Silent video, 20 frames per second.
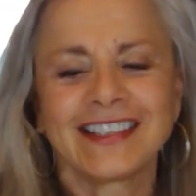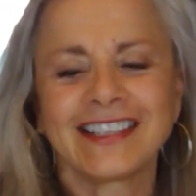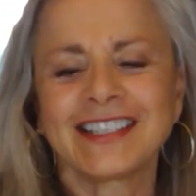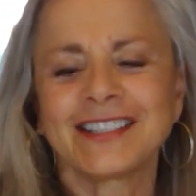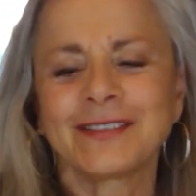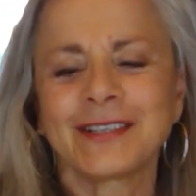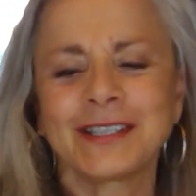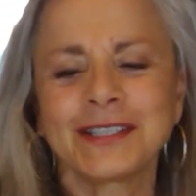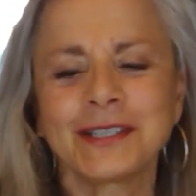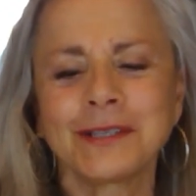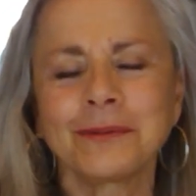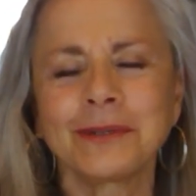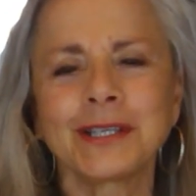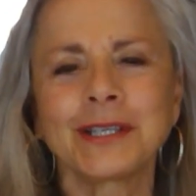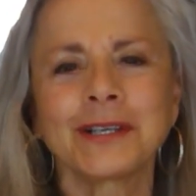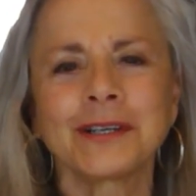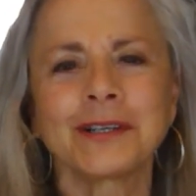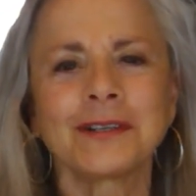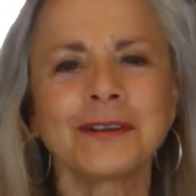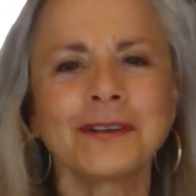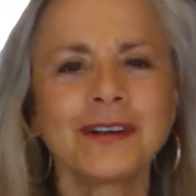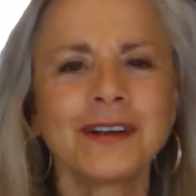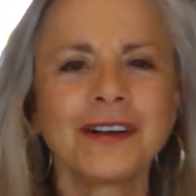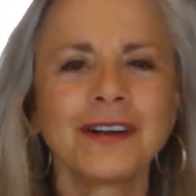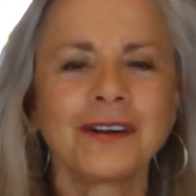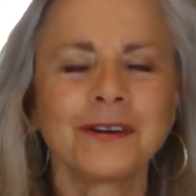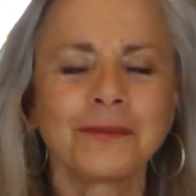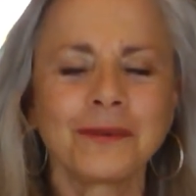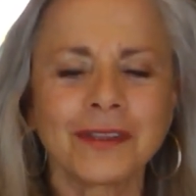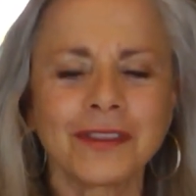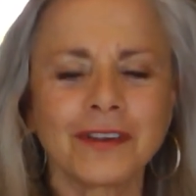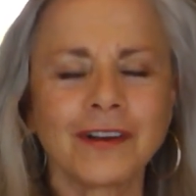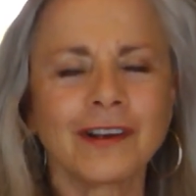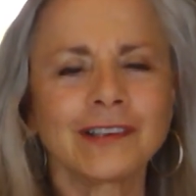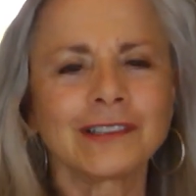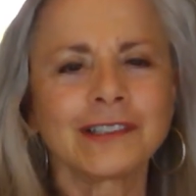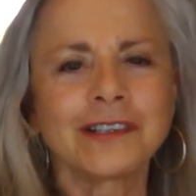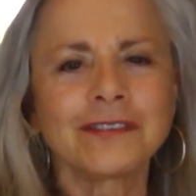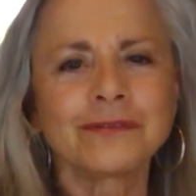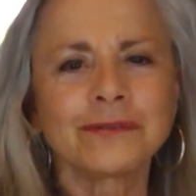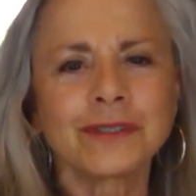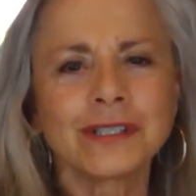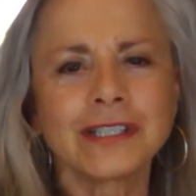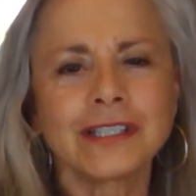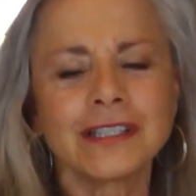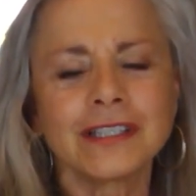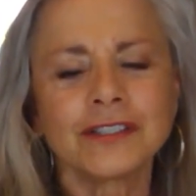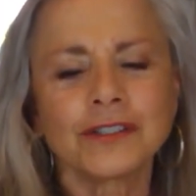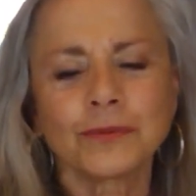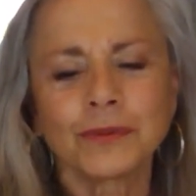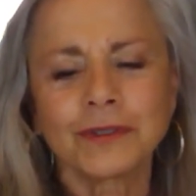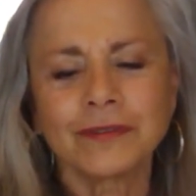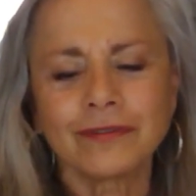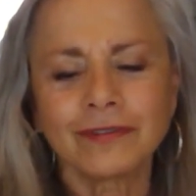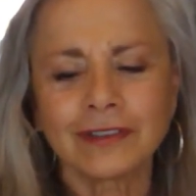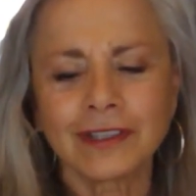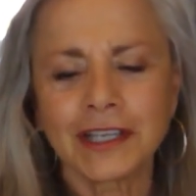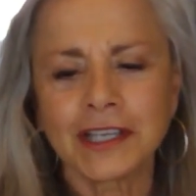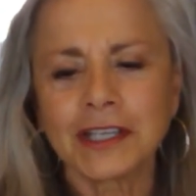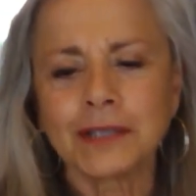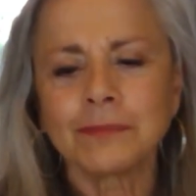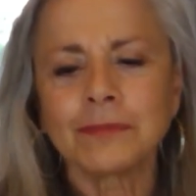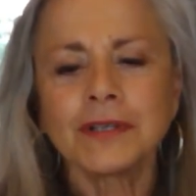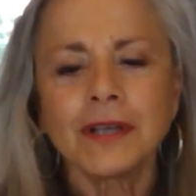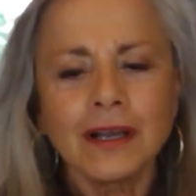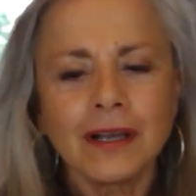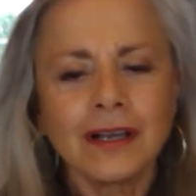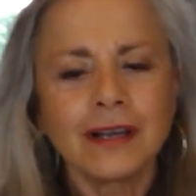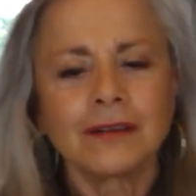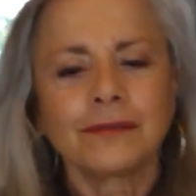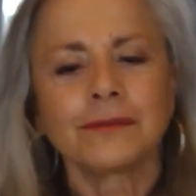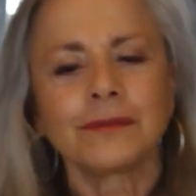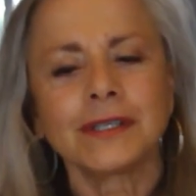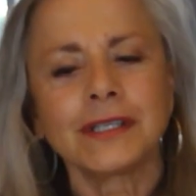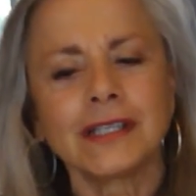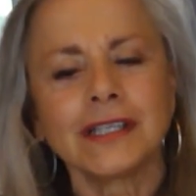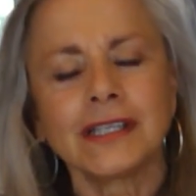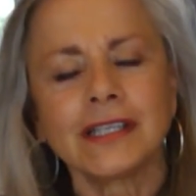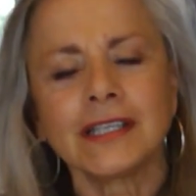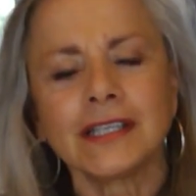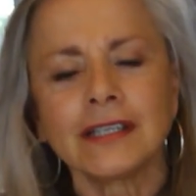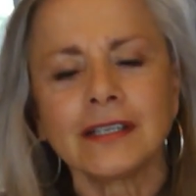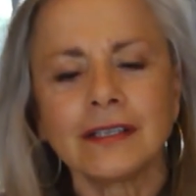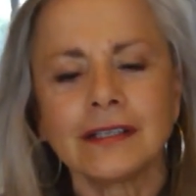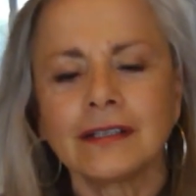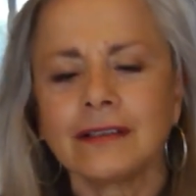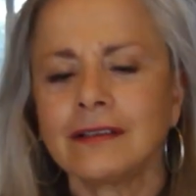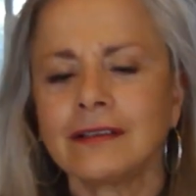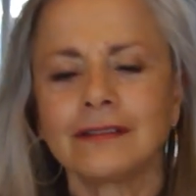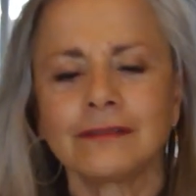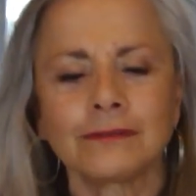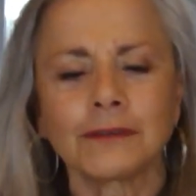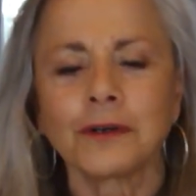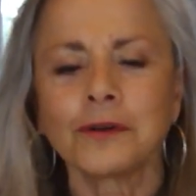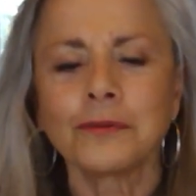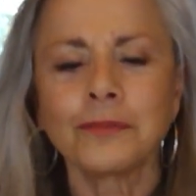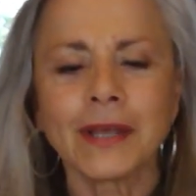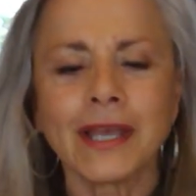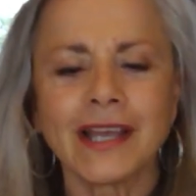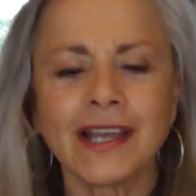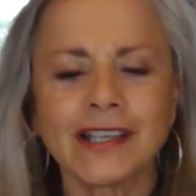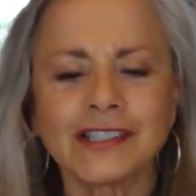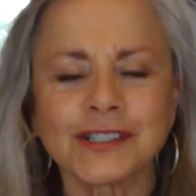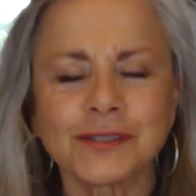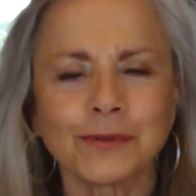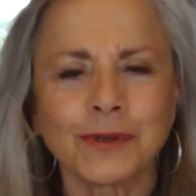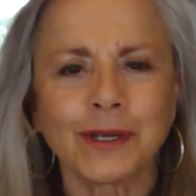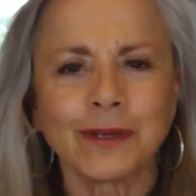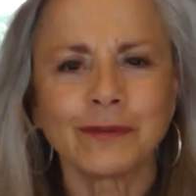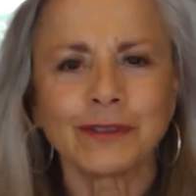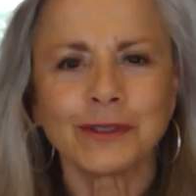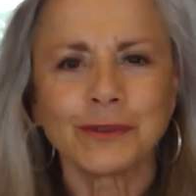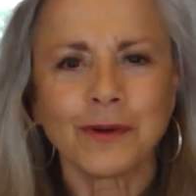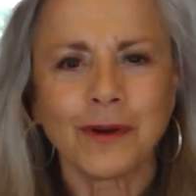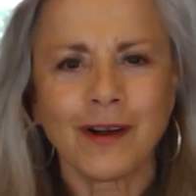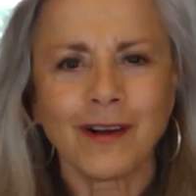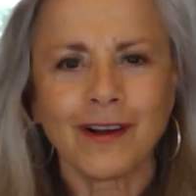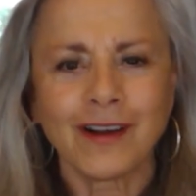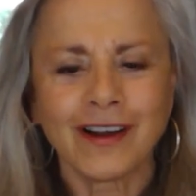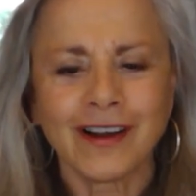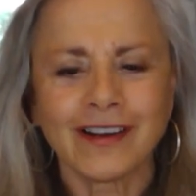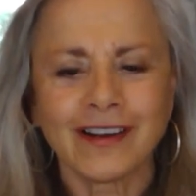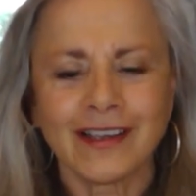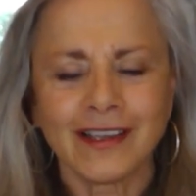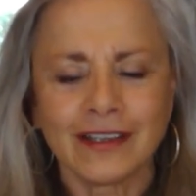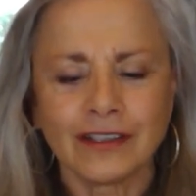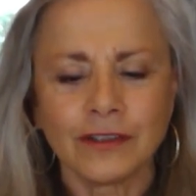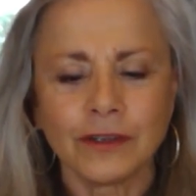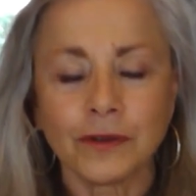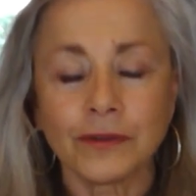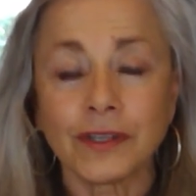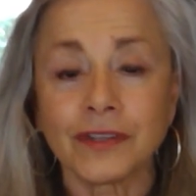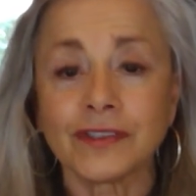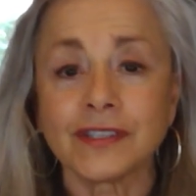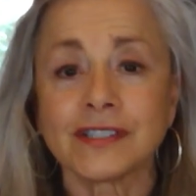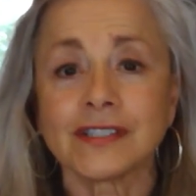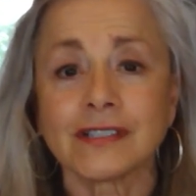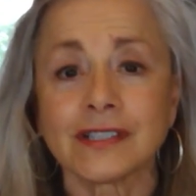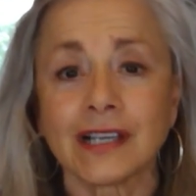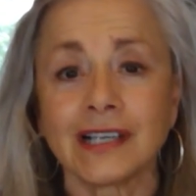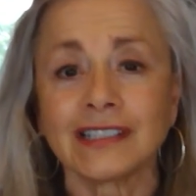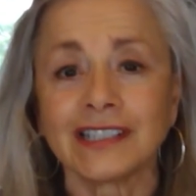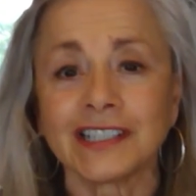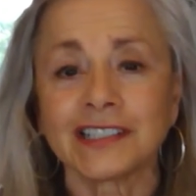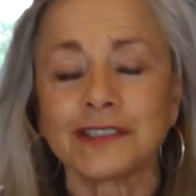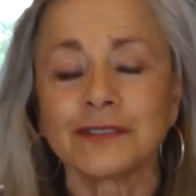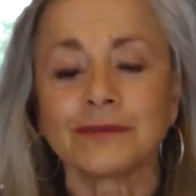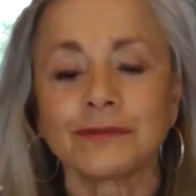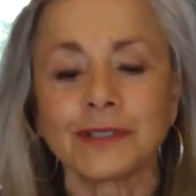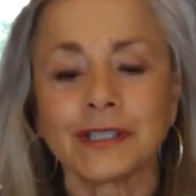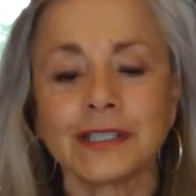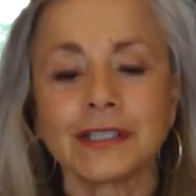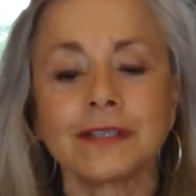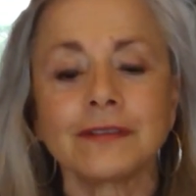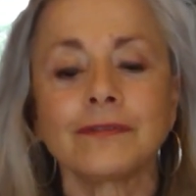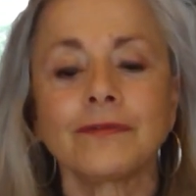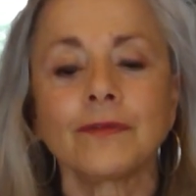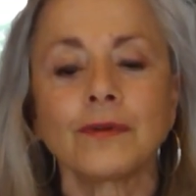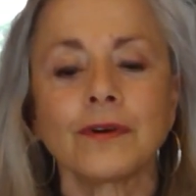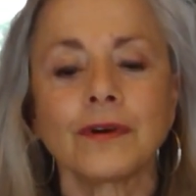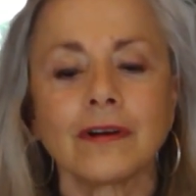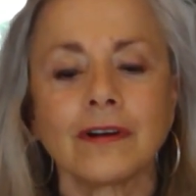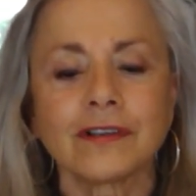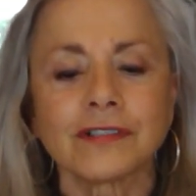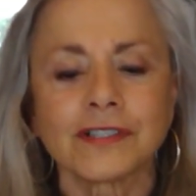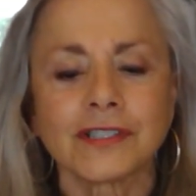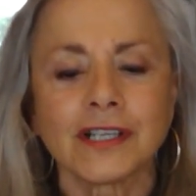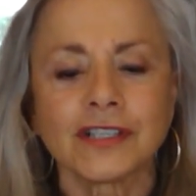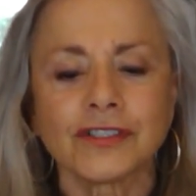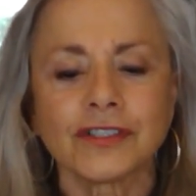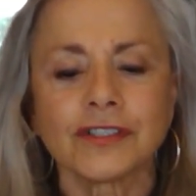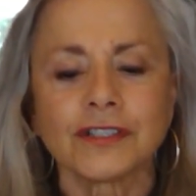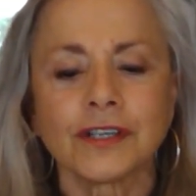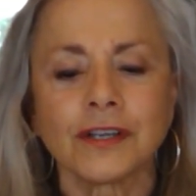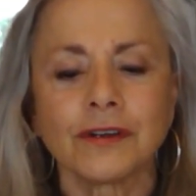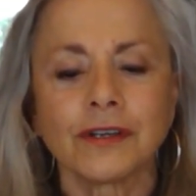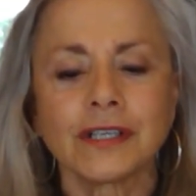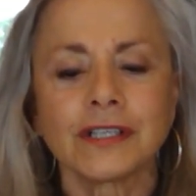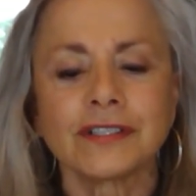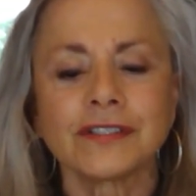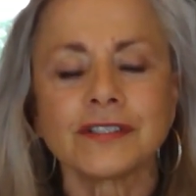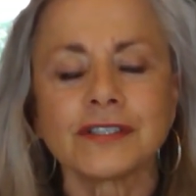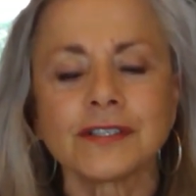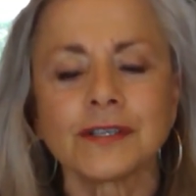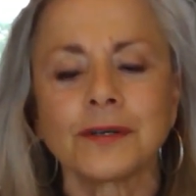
Anyway, here we go with our love reading, twin flame reading, romance, wherever you are. And know that this is a collective reading for our Sagittarians.